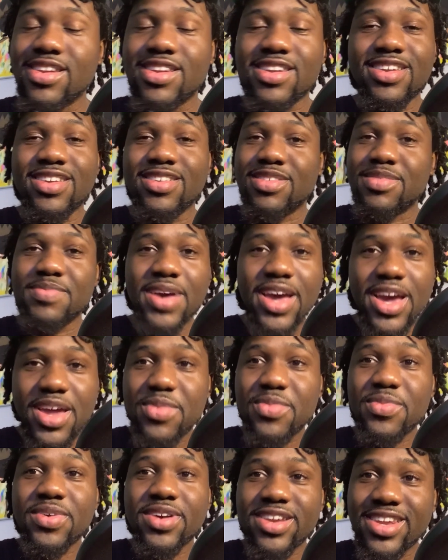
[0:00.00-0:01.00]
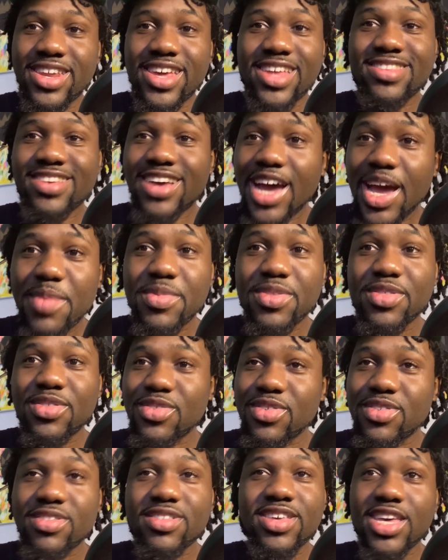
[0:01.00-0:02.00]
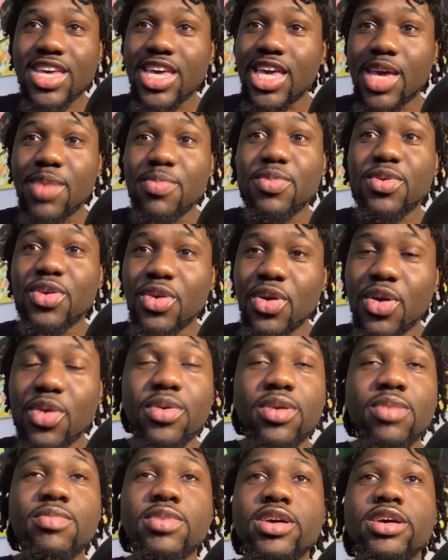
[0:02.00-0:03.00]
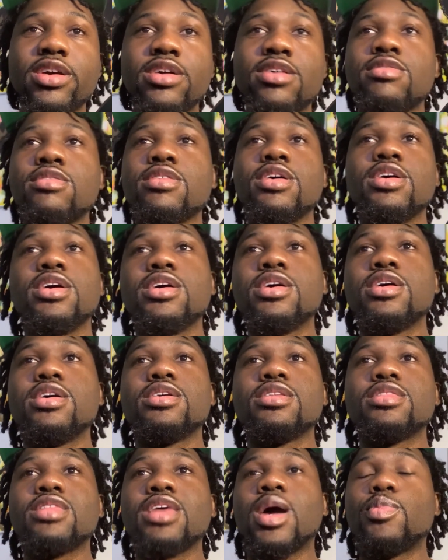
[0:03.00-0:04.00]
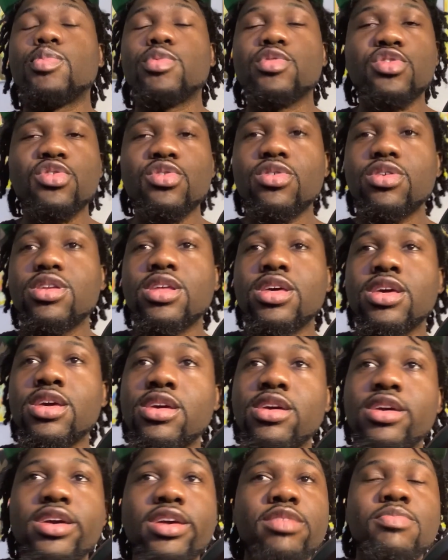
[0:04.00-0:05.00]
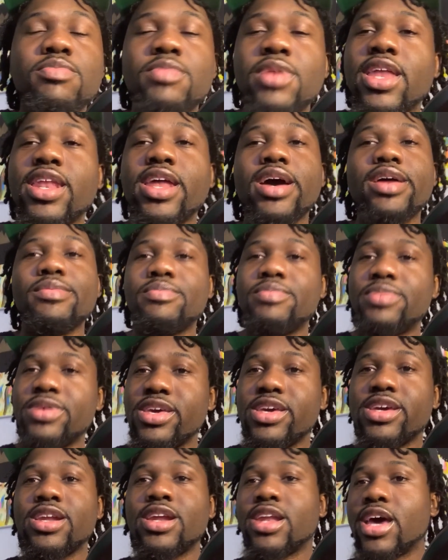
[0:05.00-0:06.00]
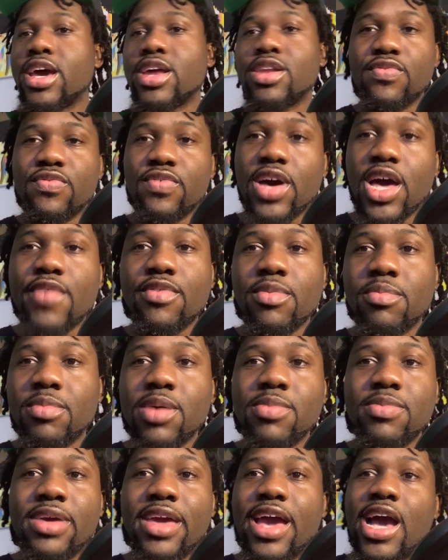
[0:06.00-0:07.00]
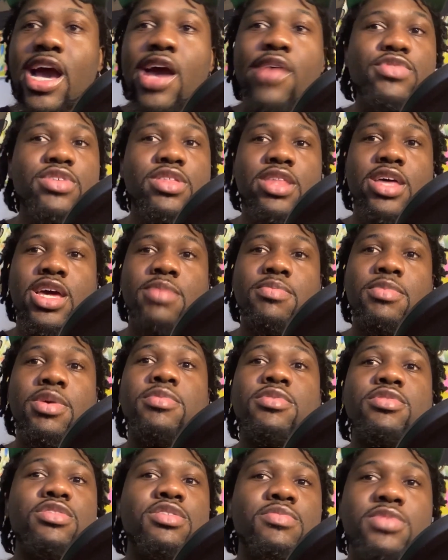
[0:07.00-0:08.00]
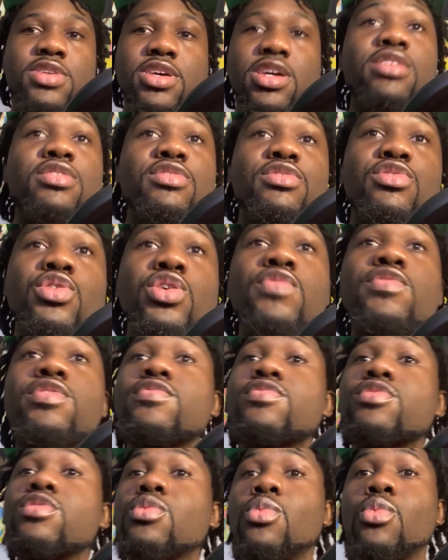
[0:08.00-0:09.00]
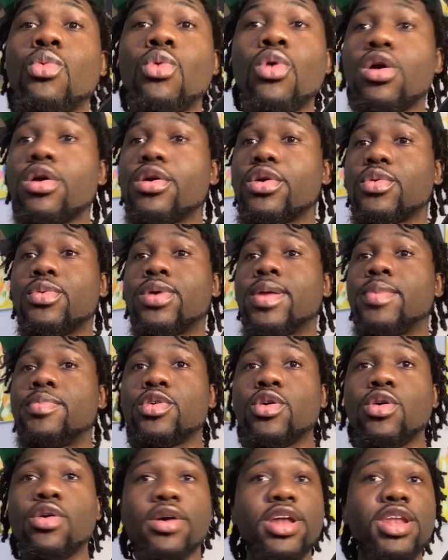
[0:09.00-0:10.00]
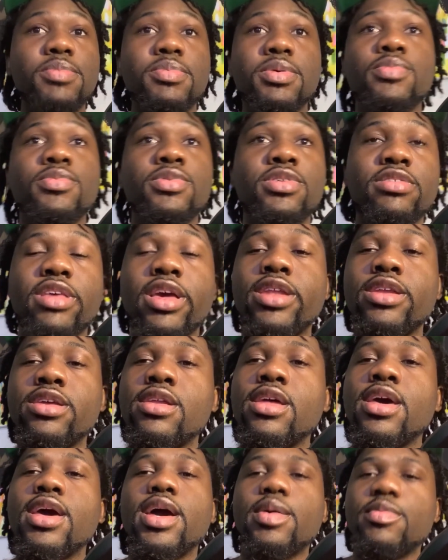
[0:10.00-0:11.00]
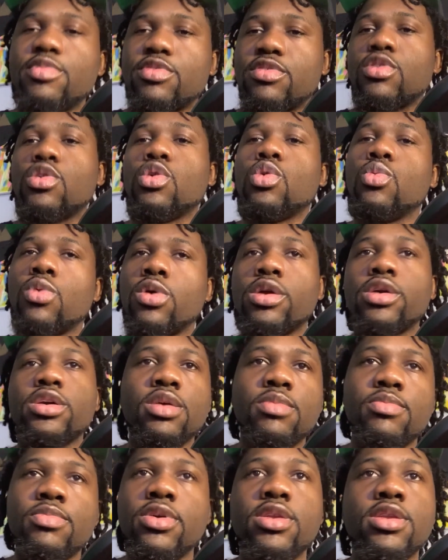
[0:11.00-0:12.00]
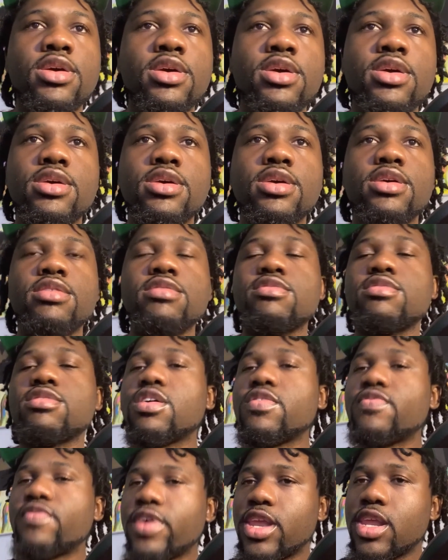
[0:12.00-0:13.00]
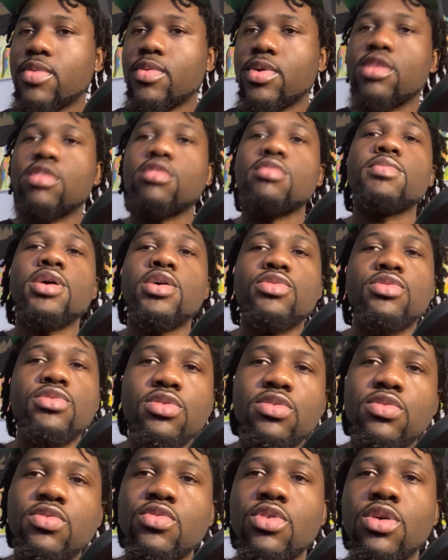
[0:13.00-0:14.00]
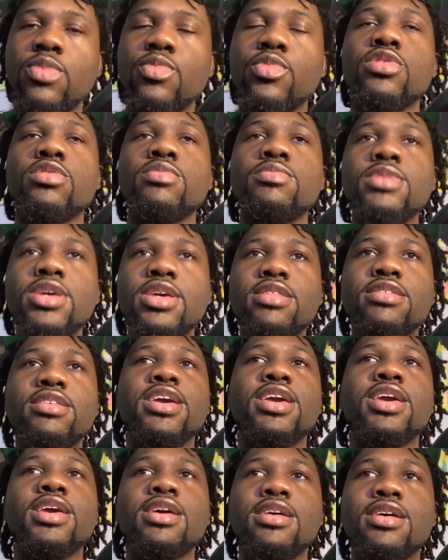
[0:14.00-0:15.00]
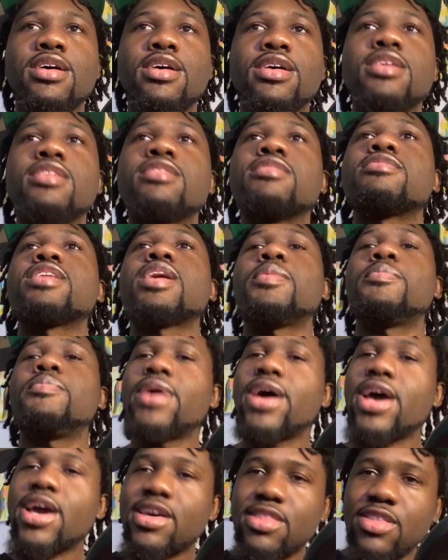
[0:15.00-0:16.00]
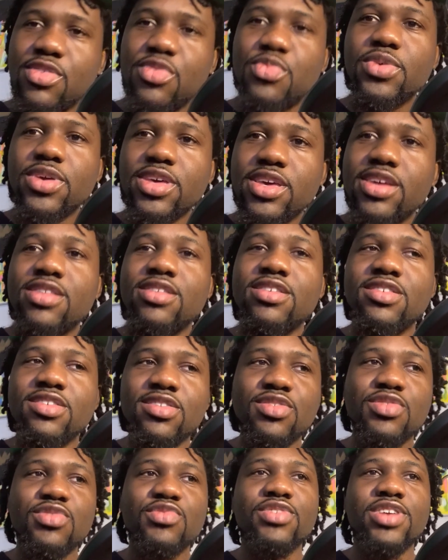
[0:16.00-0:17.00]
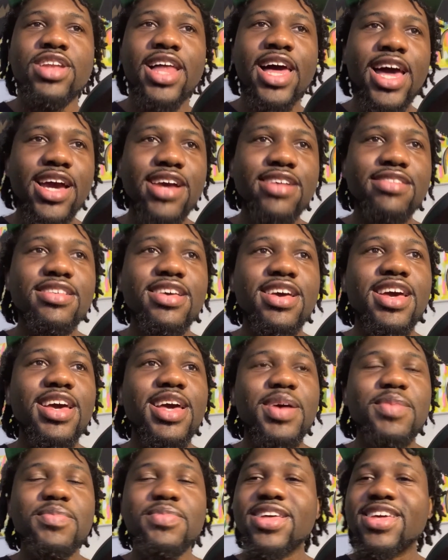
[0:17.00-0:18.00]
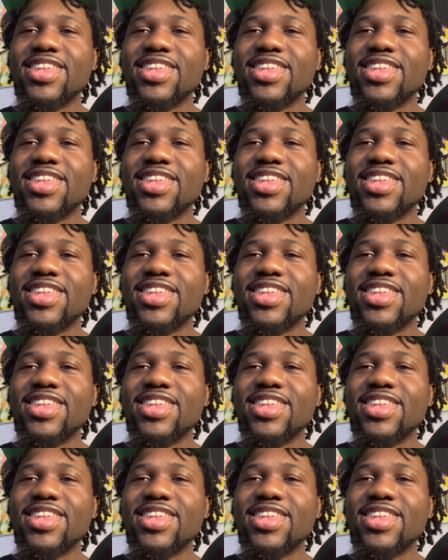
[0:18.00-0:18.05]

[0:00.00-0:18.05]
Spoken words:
Doesn't matter when that time is, you just keep going, because the opportunity may not be in a 9 to 5, it may be after that, it may be something else. So even if the work, when I'm talking to people, is ended, I'm still working. But still finding a way to smile through the storm was me taking a step back this weekend to just relax. Play